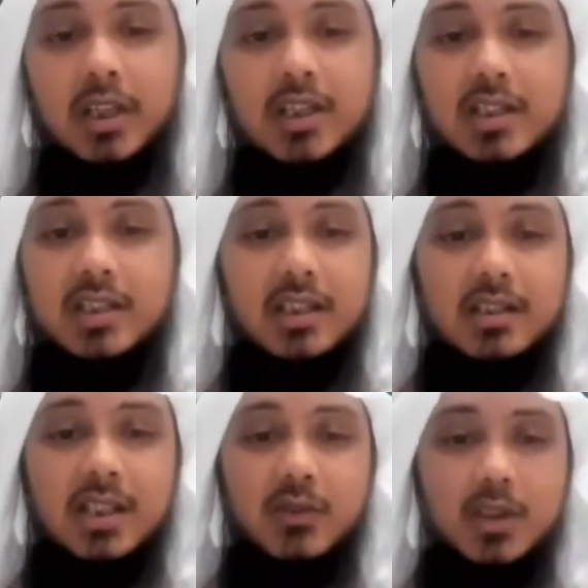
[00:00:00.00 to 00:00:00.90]

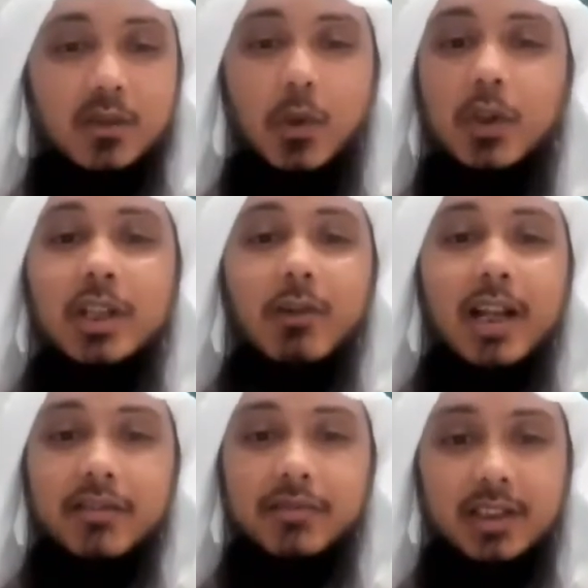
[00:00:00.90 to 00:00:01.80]
self-centered, what do they run
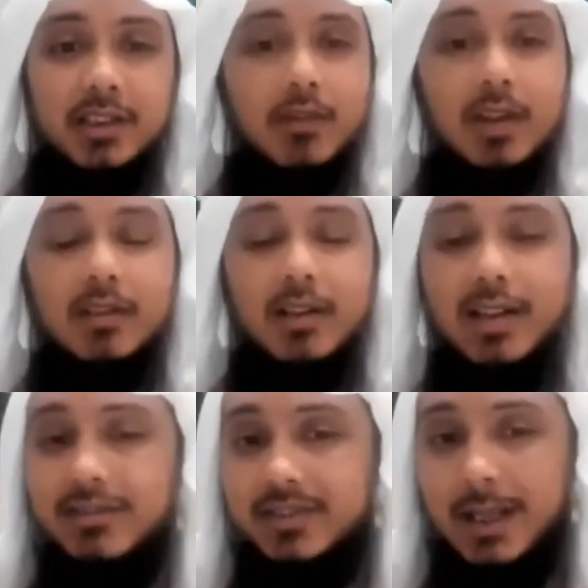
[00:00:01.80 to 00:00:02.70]
after? They run
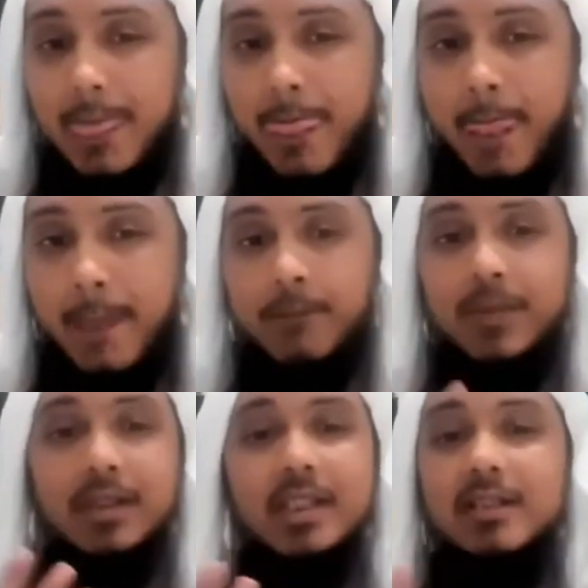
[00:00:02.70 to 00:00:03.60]
after
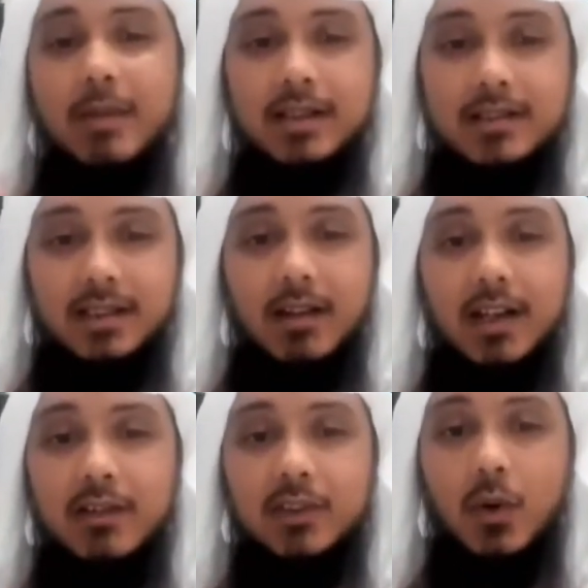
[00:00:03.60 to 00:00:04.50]
these matters. They run
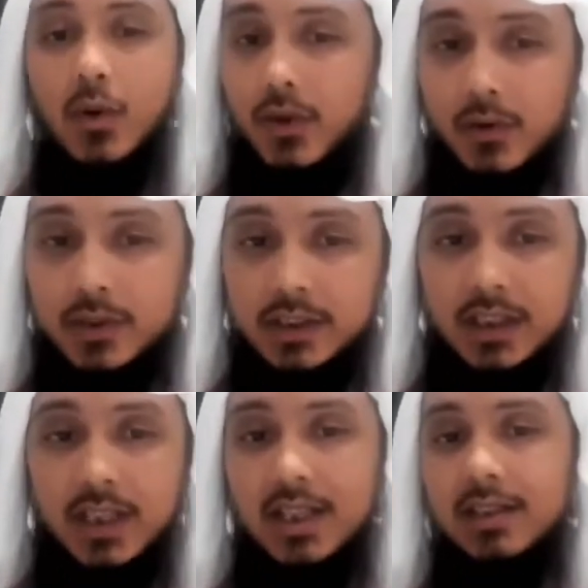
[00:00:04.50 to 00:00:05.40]
after authority,
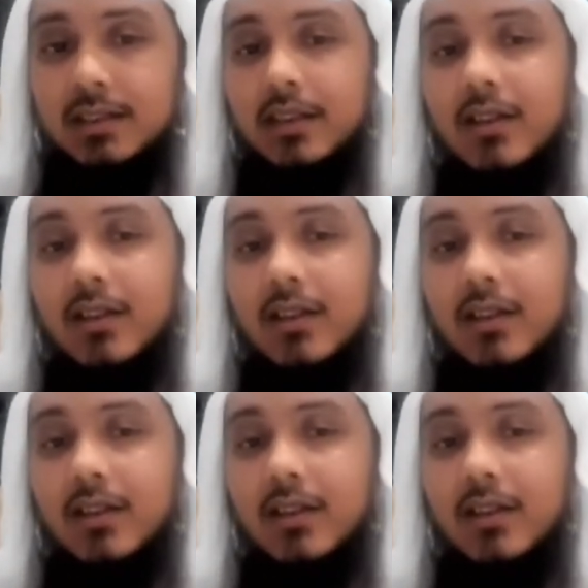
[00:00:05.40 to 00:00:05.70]
they